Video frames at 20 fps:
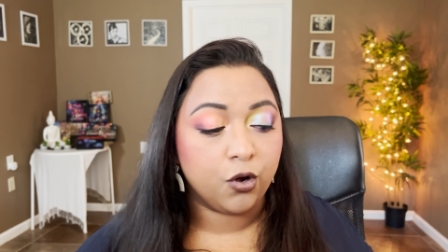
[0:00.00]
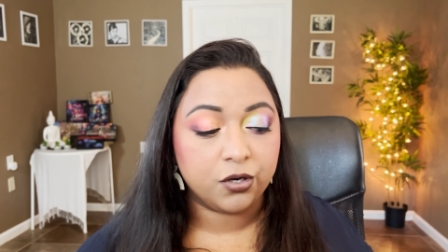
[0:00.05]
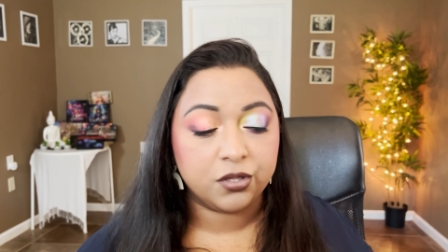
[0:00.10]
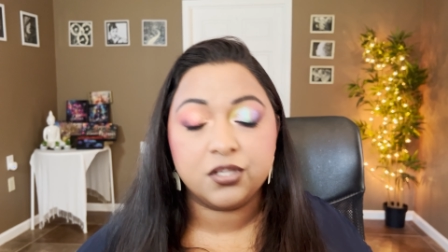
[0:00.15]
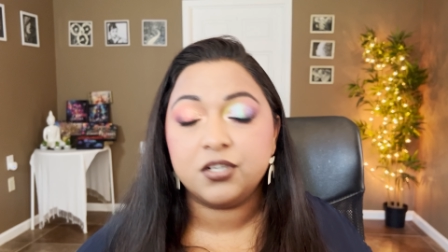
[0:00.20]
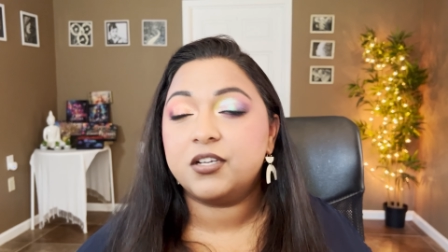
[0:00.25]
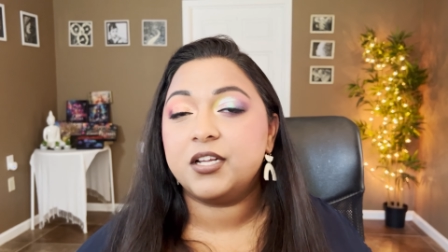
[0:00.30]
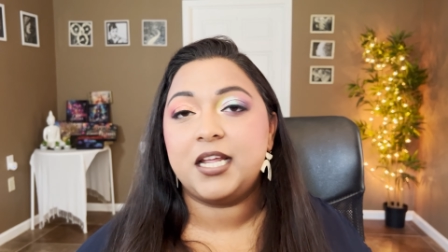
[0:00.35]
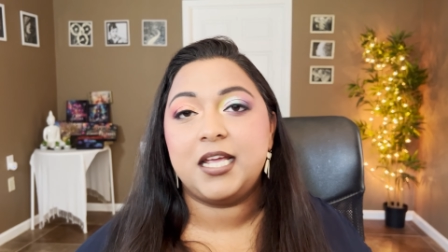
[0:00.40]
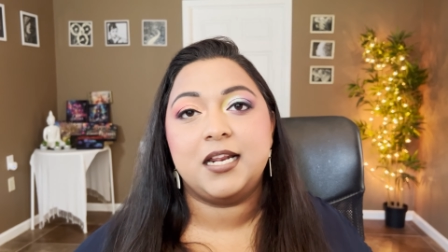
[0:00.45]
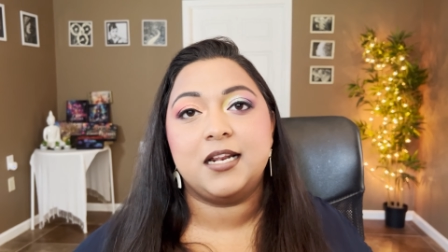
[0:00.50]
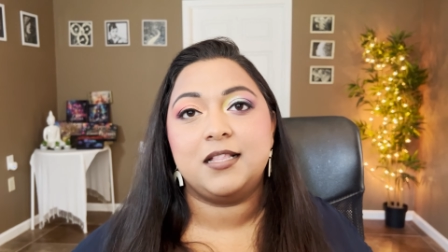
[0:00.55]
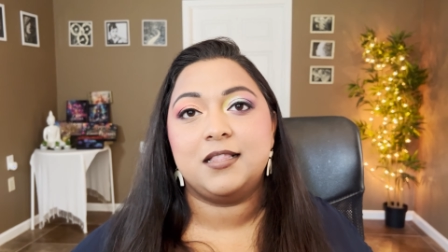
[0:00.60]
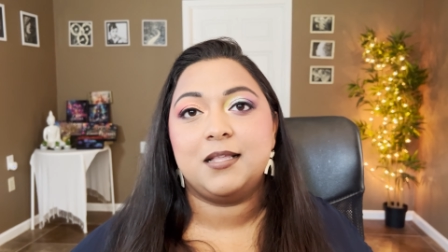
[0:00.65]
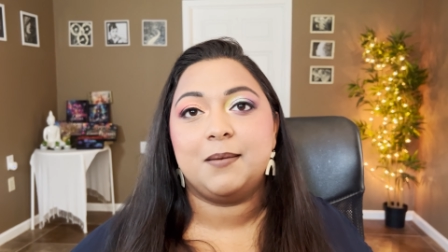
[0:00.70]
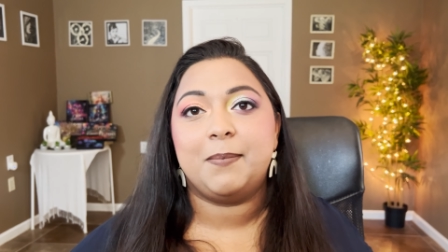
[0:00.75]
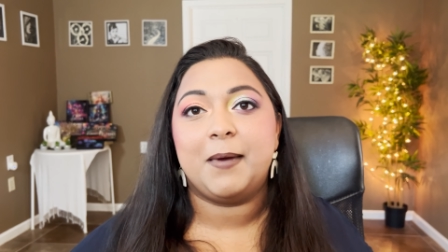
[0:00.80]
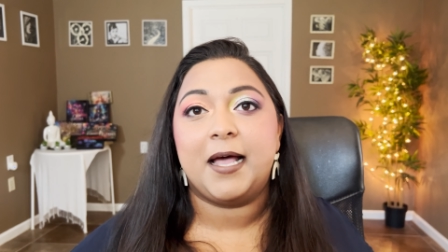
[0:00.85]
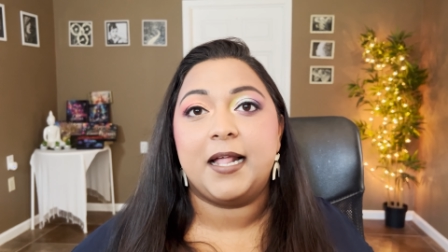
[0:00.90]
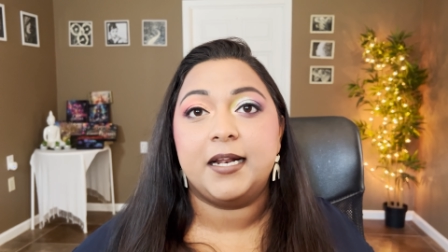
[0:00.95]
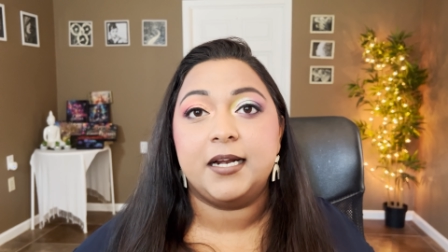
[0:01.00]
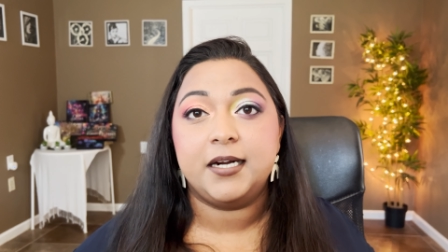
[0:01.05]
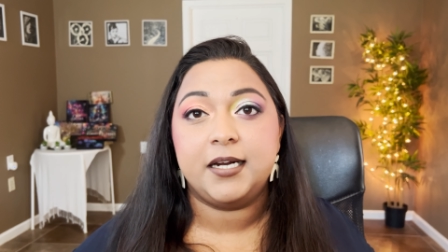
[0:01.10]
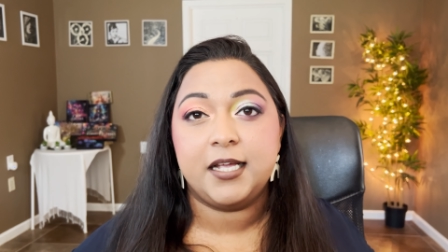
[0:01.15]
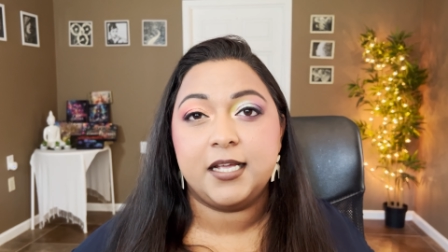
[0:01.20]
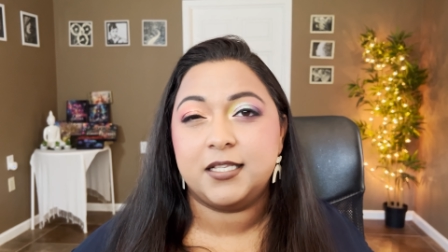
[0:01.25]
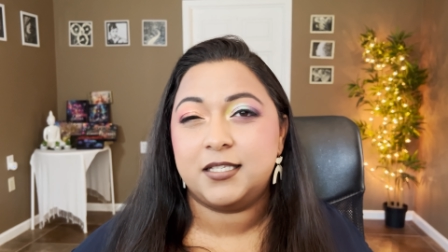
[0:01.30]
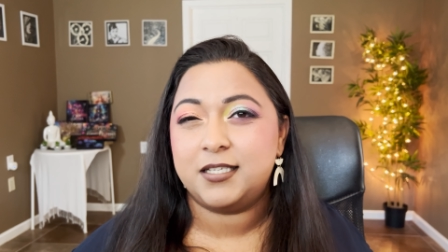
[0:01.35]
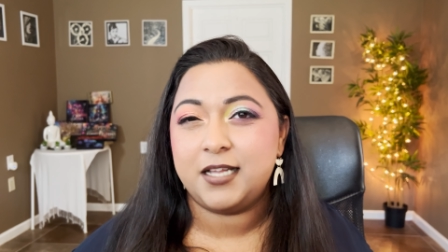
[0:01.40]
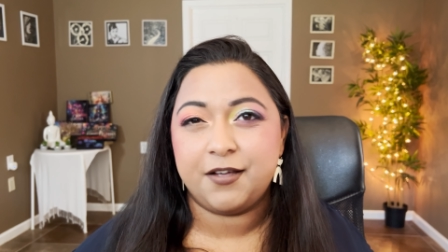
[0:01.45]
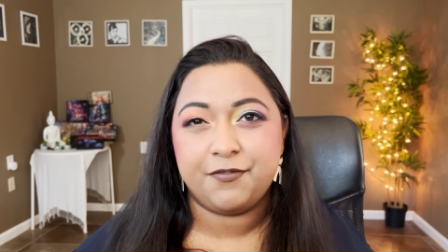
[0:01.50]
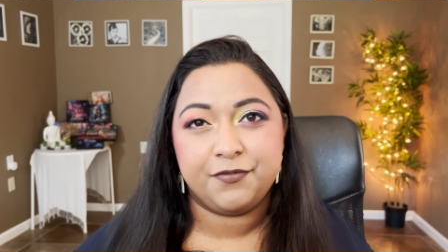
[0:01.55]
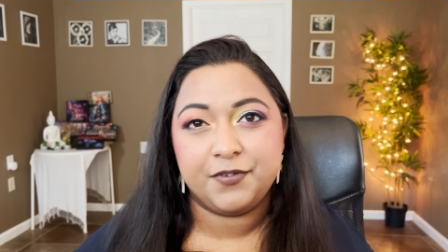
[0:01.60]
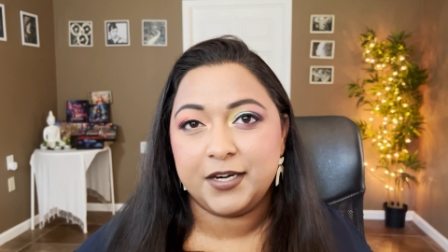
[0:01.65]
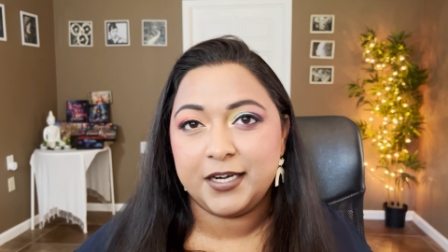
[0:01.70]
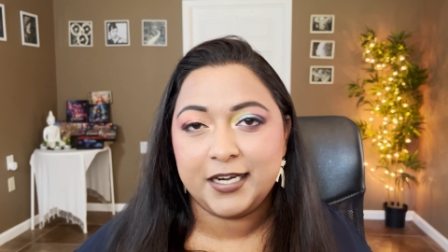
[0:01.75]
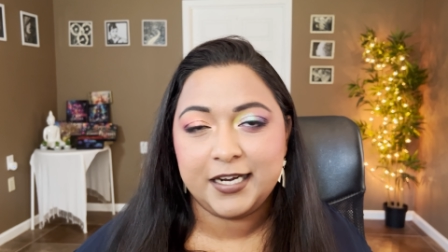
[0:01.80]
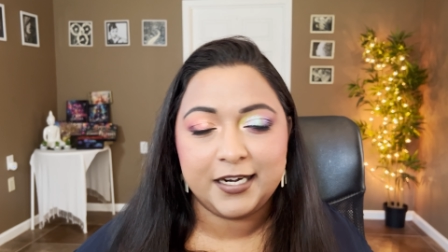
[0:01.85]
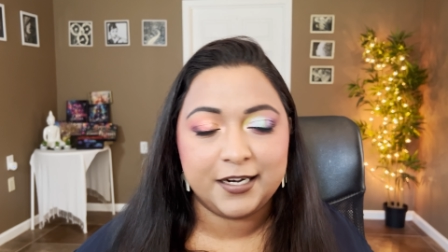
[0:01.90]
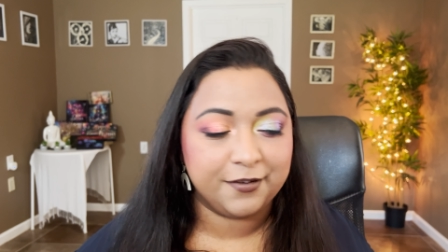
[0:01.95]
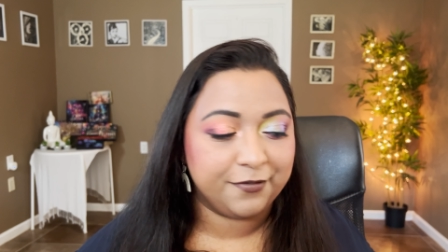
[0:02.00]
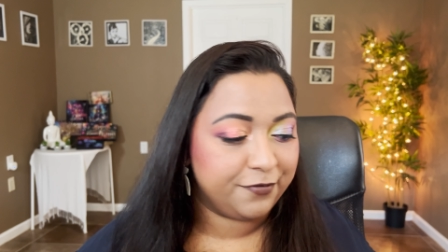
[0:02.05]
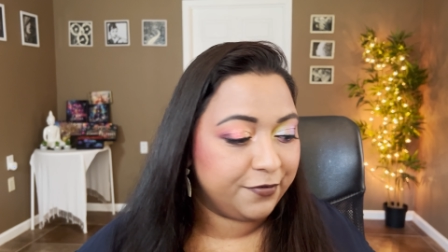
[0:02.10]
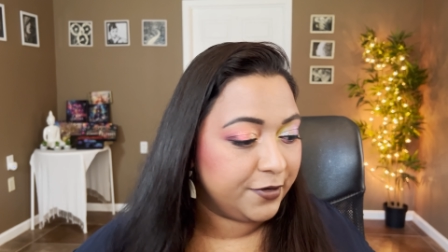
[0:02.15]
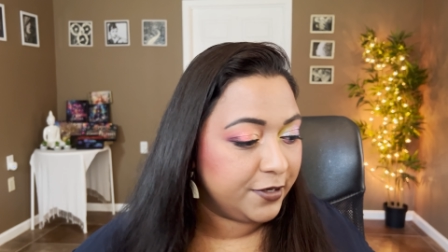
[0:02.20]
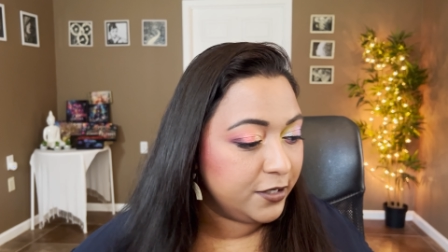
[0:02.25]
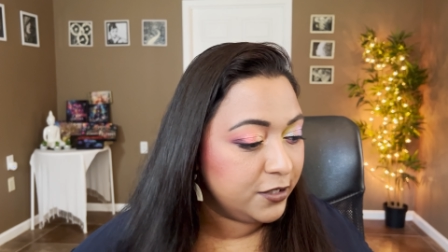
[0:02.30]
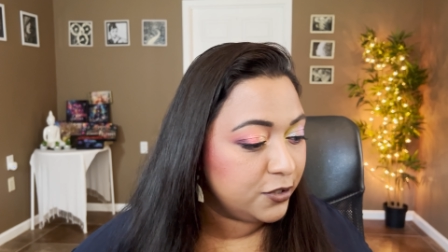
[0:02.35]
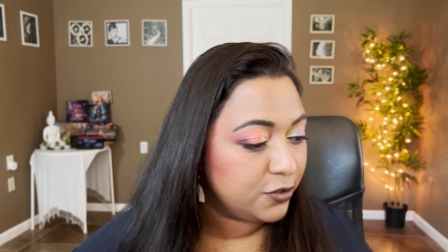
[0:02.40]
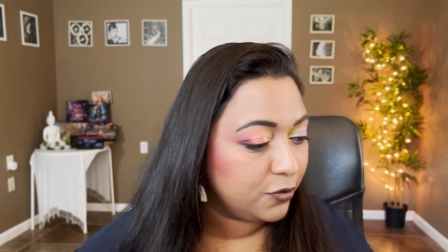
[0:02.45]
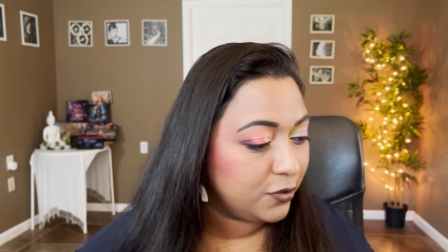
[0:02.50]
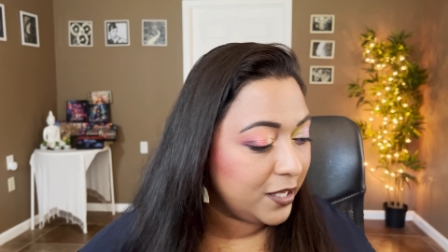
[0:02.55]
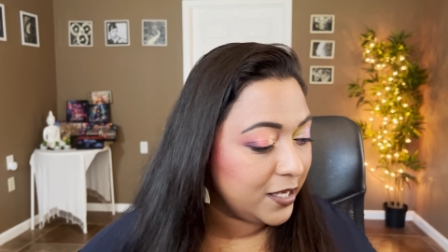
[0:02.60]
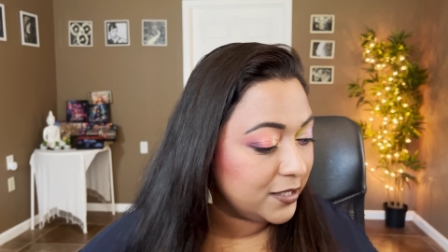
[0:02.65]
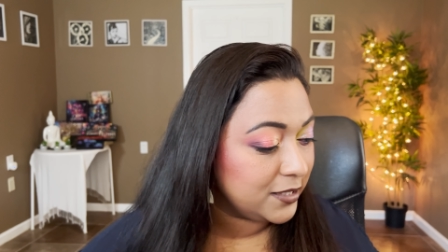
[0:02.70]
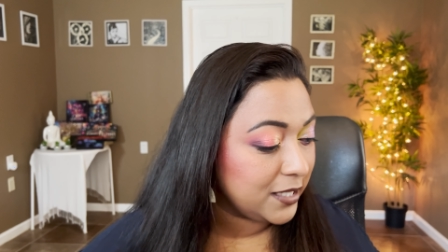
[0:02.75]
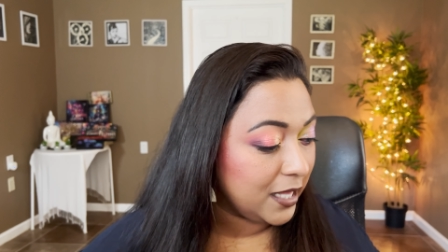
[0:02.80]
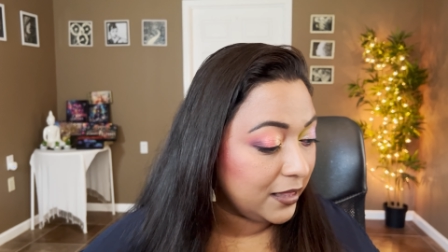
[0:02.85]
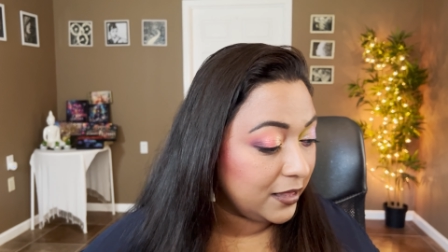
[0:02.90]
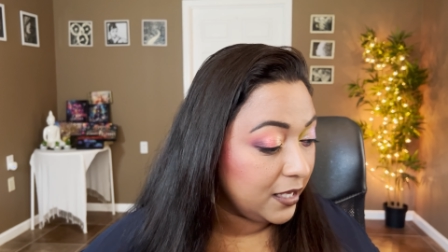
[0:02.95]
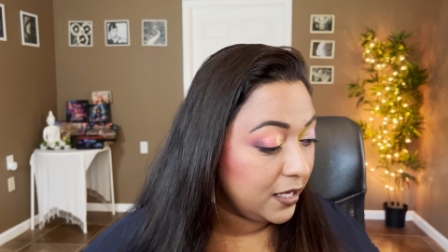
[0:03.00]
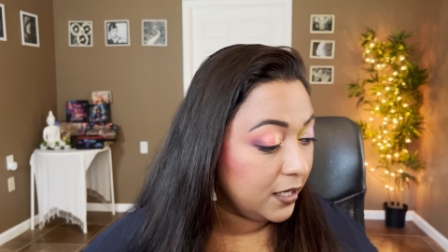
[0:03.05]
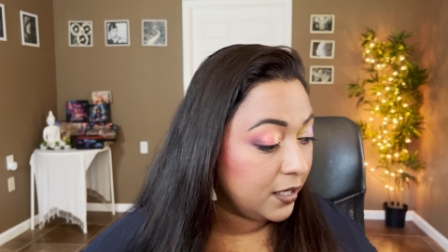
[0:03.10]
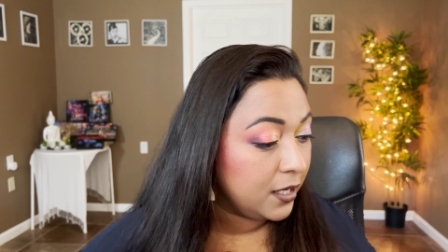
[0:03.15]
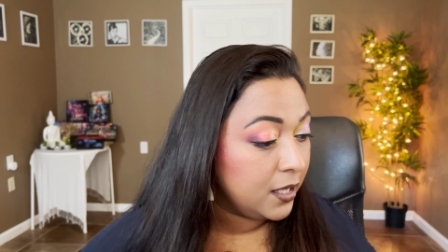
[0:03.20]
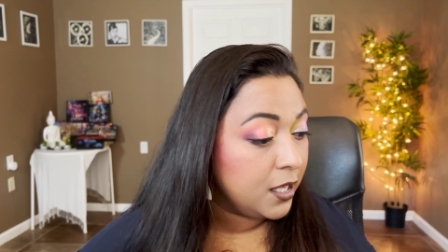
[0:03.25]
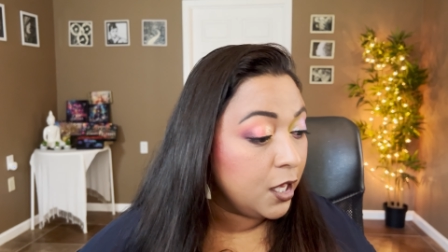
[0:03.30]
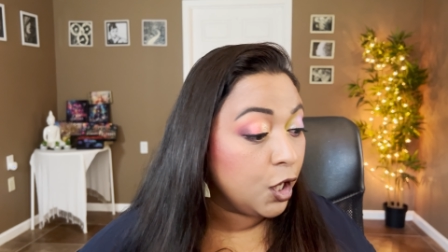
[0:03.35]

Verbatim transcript: the green in the palette is definitely different so there's nothing